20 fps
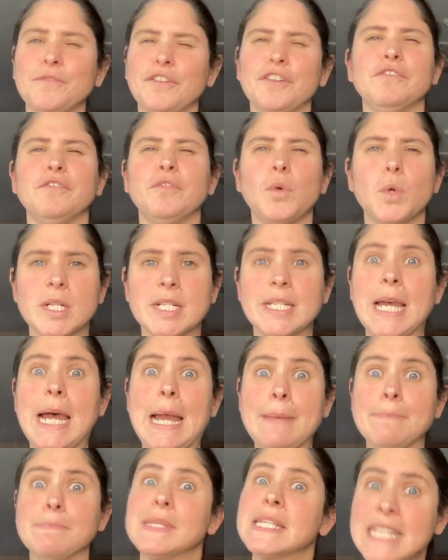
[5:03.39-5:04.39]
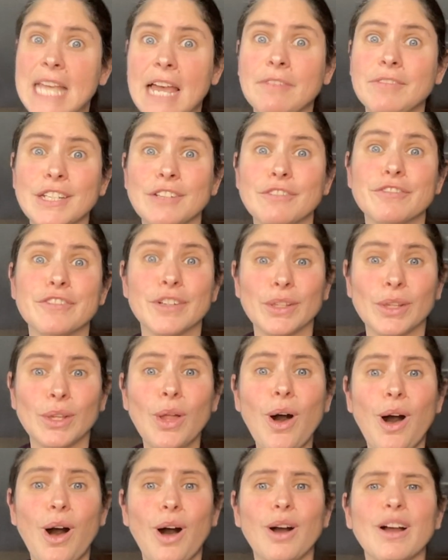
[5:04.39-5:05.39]
for 4 times 7 for
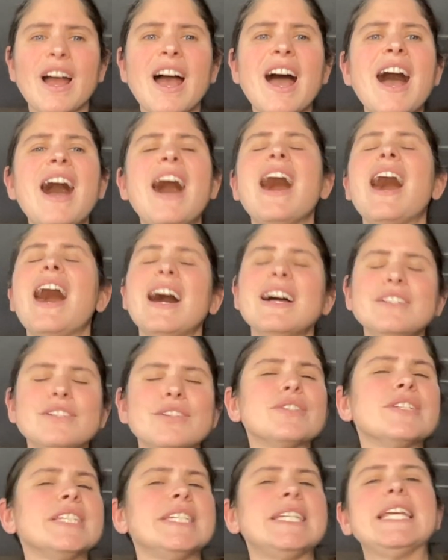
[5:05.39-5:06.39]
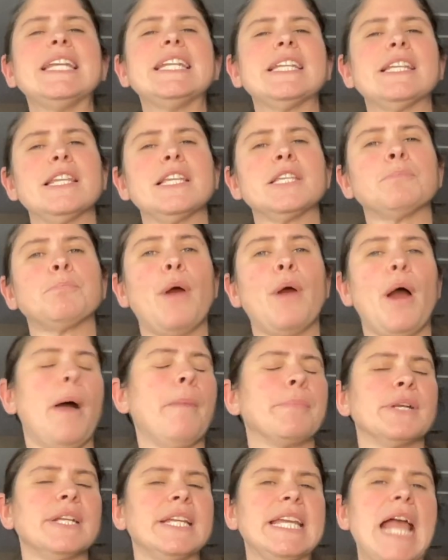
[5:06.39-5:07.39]
long, understanding this
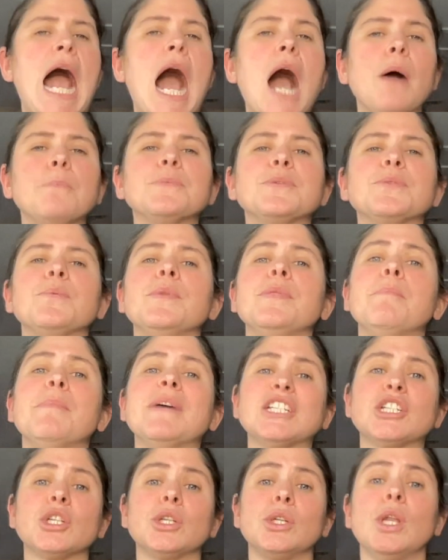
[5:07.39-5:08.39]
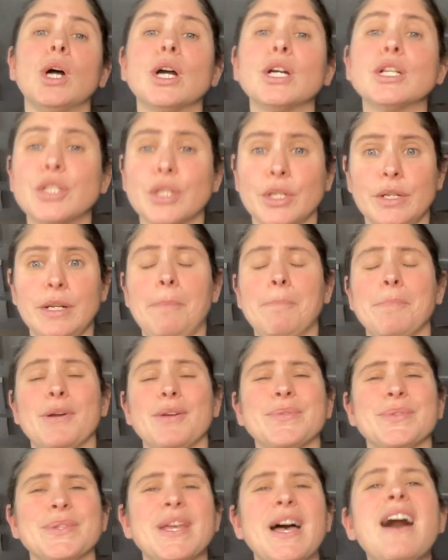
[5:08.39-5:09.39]
property helps with much larger
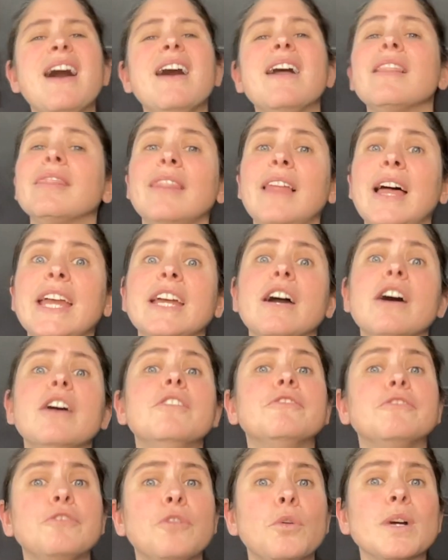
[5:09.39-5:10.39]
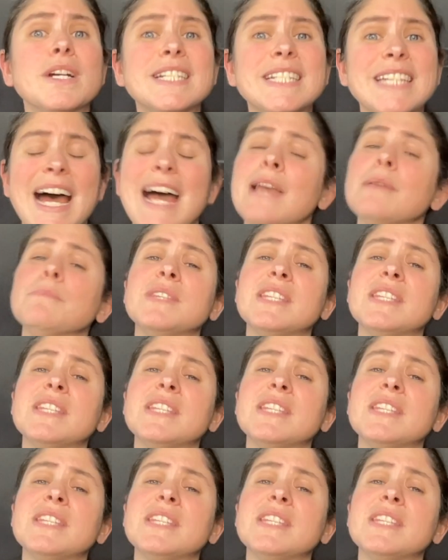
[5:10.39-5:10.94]
numbers, like 4 times